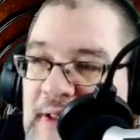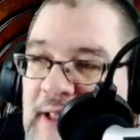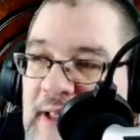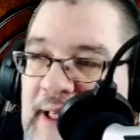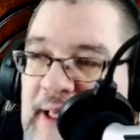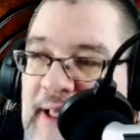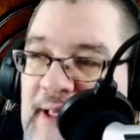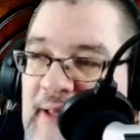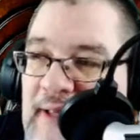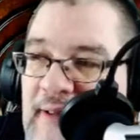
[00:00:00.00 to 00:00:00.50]

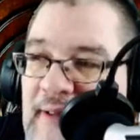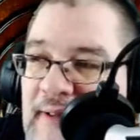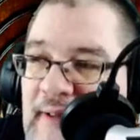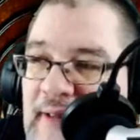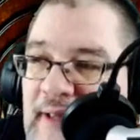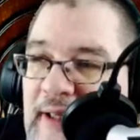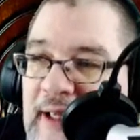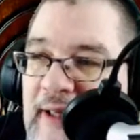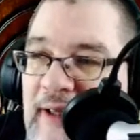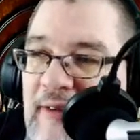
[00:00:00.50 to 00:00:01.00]
And
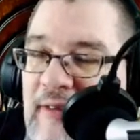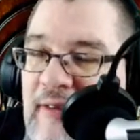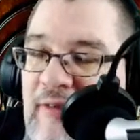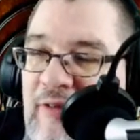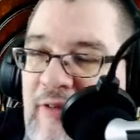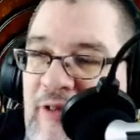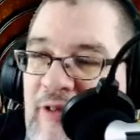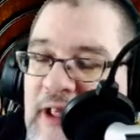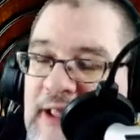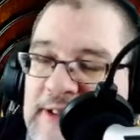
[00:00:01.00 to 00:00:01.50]

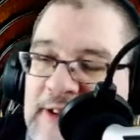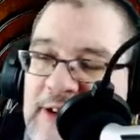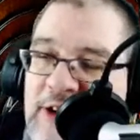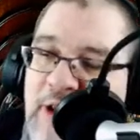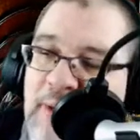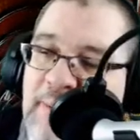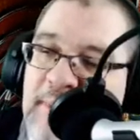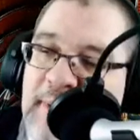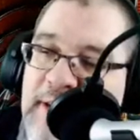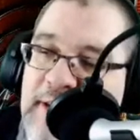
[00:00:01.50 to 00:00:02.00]
Ross
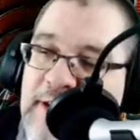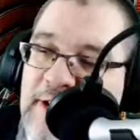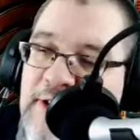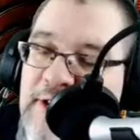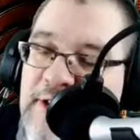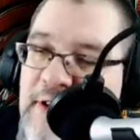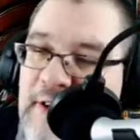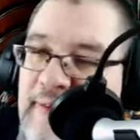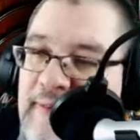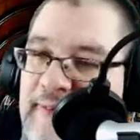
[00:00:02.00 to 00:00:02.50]
Ulbricht
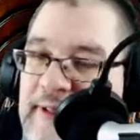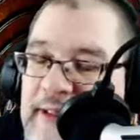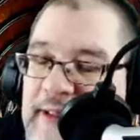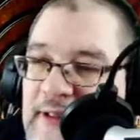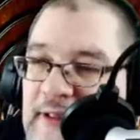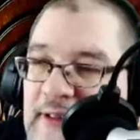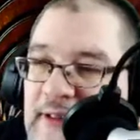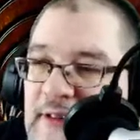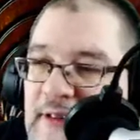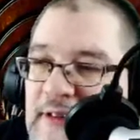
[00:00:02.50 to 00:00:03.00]
served
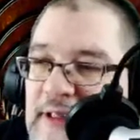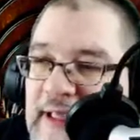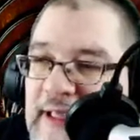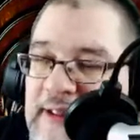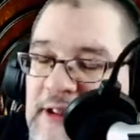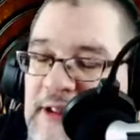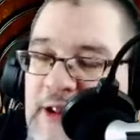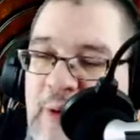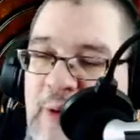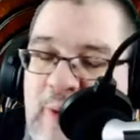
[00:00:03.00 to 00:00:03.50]
a
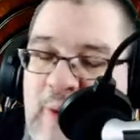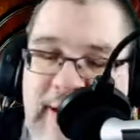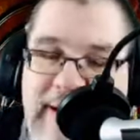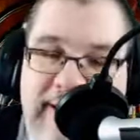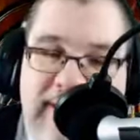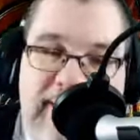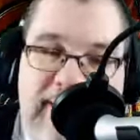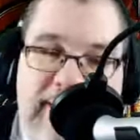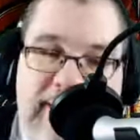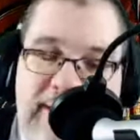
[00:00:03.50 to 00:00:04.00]
as
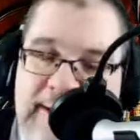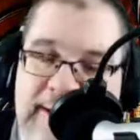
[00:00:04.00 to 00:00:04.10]
quite an